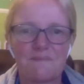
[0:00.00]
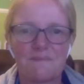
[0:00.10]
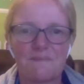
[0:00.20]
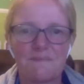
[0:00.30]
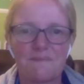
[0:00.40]

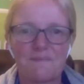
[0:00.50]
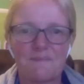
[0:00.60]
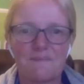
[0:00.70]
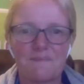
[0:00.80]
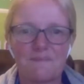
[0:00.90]

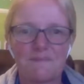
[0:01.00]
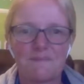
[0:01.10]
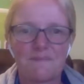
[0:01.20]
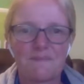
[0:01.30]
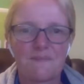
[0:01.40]

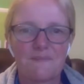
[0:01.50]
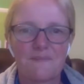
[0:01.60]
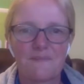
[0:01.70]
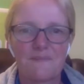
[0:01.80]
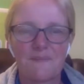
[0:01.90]

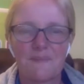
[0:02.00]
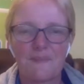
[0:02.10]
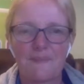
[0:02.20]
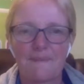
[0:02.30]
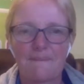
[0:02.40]

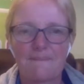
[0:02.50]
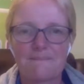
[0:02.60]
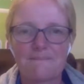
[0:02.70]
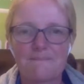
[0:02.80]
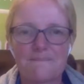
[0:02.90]

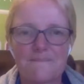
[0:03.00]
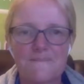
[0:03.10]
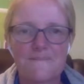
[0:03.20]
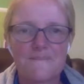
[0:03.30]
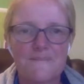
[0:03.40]

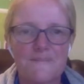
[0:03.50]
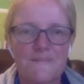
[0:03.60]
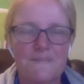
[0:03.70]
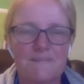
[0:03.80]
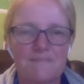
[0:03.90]

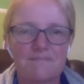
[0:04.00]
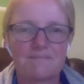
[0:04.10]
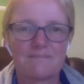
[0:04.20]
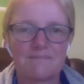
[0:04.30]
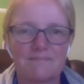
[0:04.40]

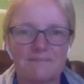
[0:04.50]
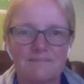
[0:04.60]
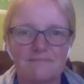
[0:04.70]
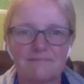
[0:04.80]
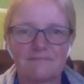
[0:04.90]

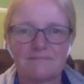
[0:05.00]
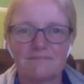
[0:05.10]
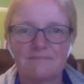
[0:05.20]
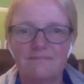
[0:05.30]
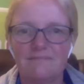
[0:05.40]

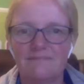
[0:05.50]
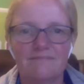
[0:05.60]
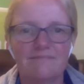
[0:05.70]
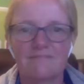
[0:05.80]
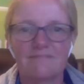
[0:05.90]

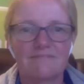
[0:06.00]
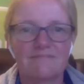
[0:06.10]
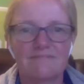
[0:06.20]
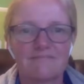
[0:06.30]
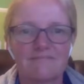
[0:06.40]

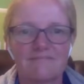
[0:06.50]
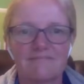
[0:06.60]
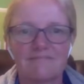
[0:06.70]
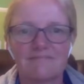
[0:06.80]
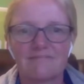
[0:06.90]

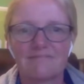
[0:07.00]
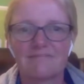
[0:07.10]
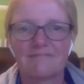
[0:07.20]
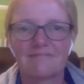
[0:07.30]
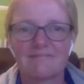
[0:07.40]

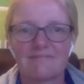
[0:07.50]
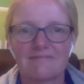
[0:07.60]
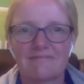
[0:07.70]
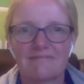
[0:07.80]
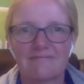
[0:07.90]
(silent)